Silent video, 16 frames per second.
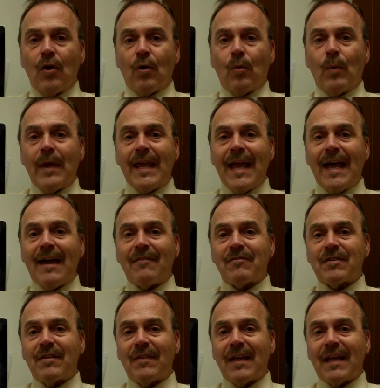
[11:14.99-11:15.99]
we have
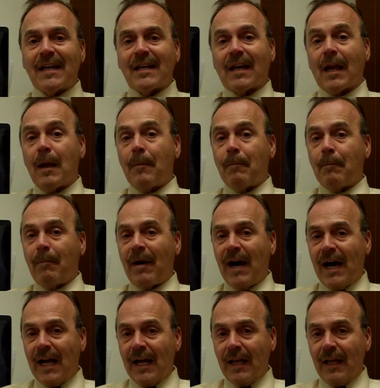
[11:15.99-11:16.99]
to then
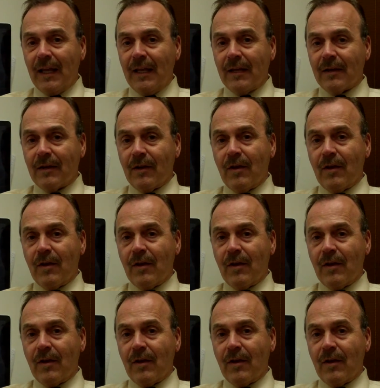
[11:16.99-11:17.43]
compile it,